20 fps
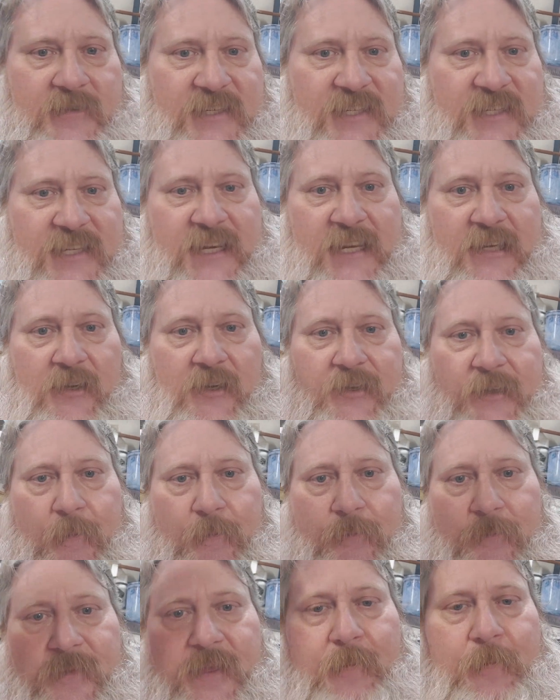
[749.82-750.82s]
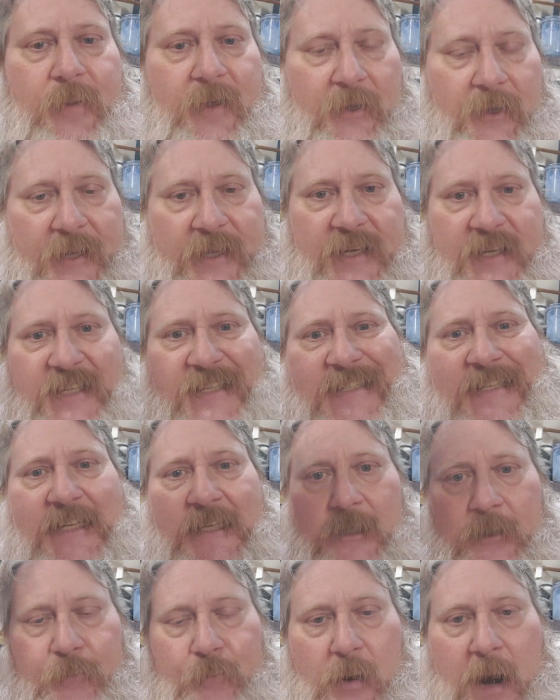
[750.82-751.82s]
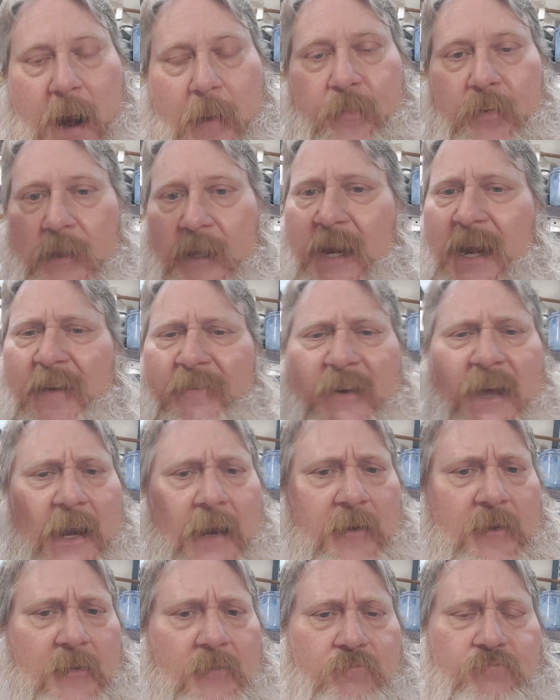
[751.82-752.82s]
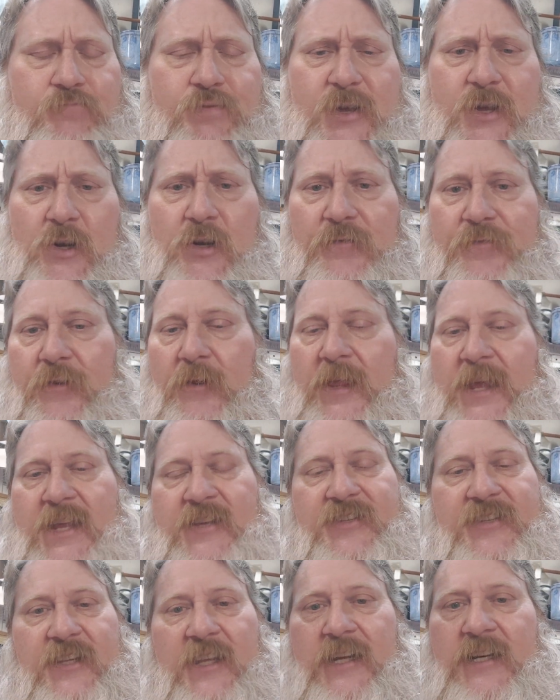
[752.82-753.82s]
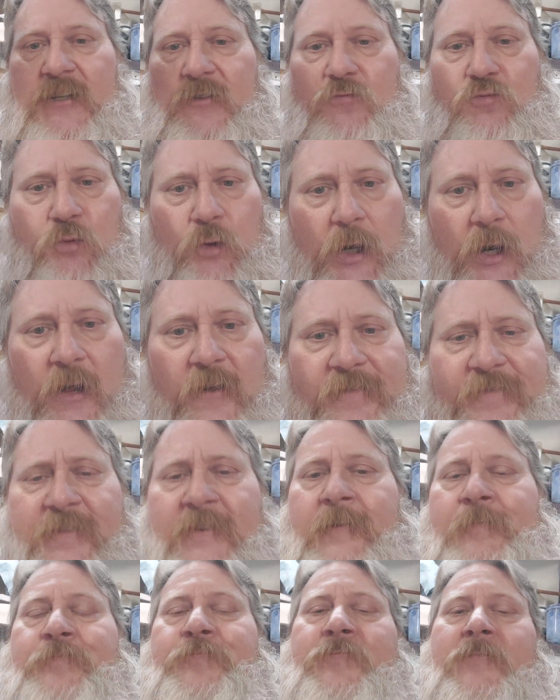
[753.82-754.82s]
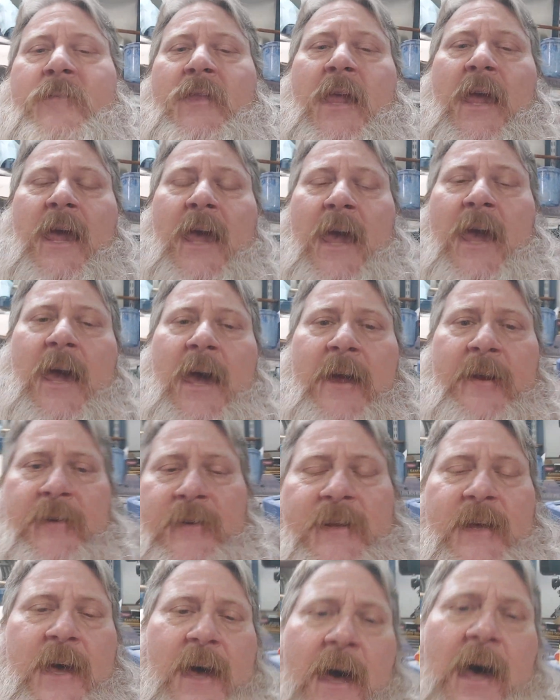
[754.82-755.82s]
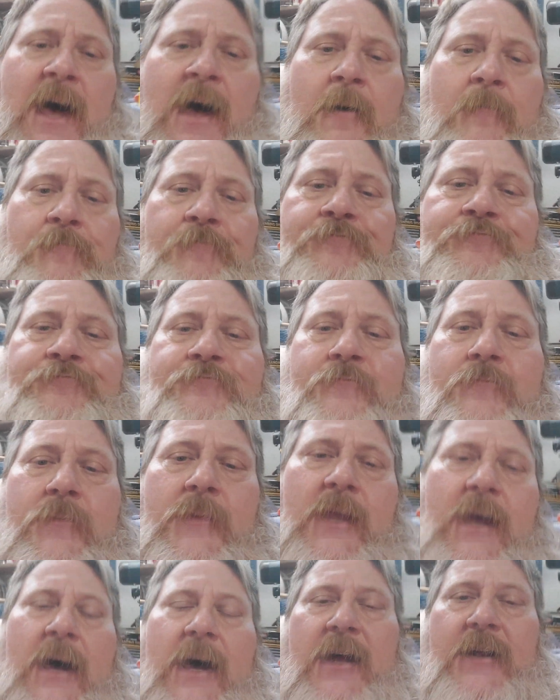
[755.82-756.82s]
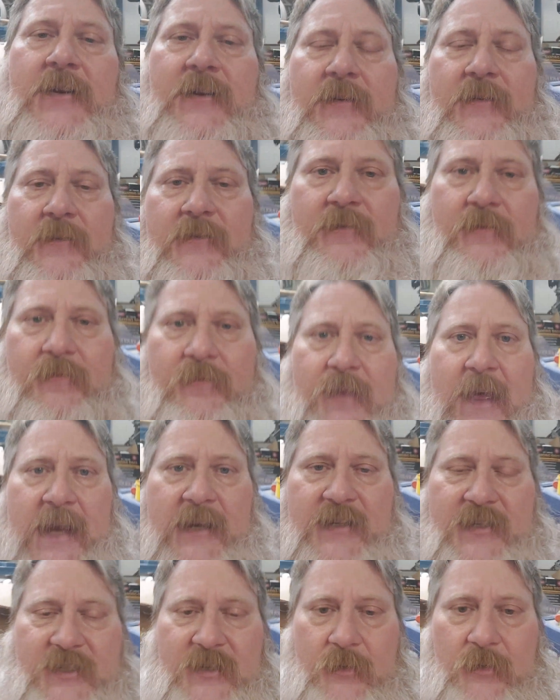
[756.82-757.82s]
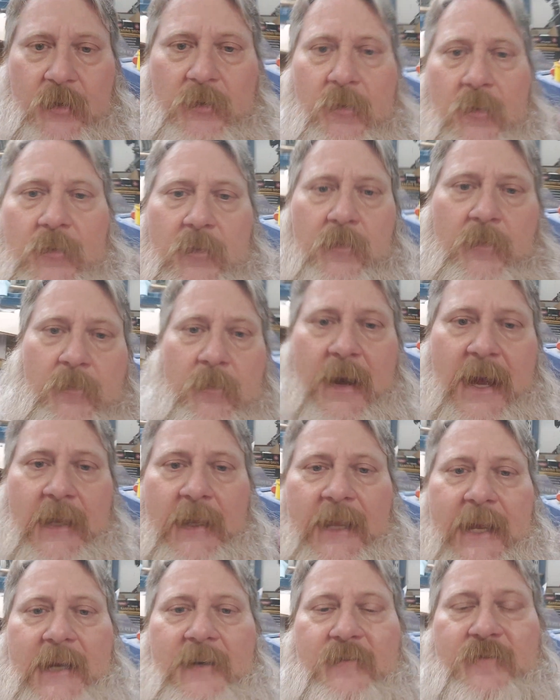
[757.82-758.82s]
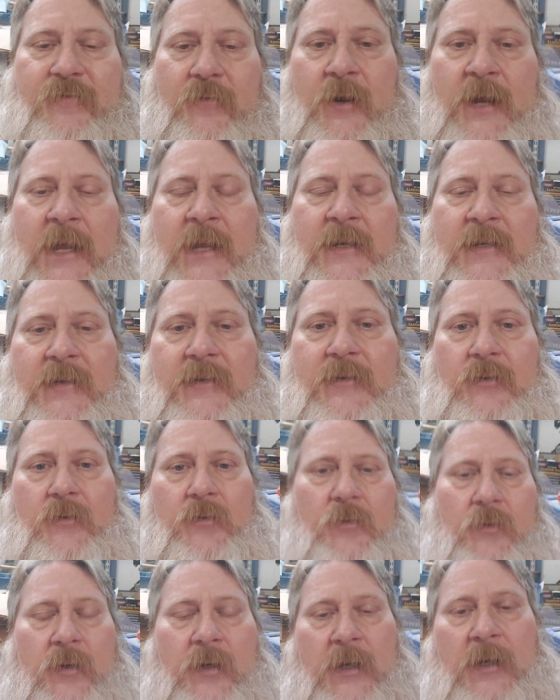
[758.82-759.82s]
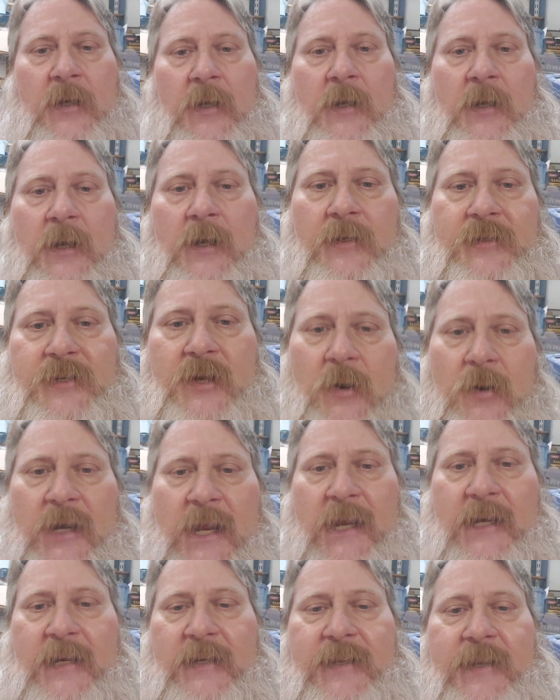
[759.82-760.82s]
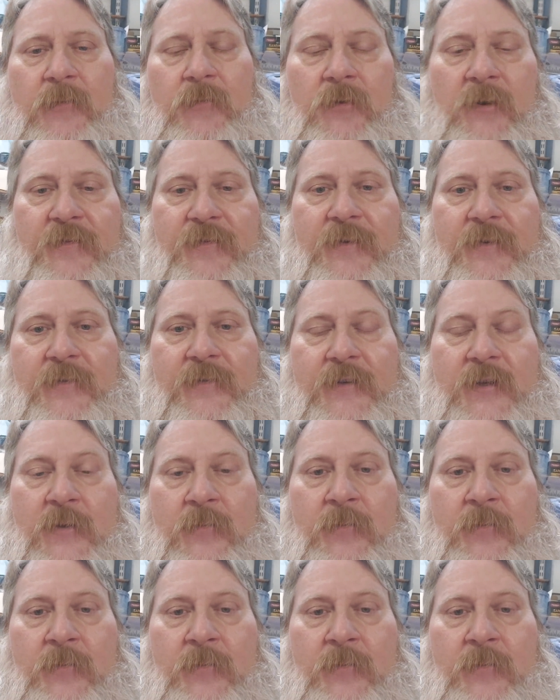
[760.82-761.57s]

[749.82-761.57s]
sealed. The building is sealed properly, and I've got a beautiful insulated roof. And uh, thanks to my late friend who donated the roof to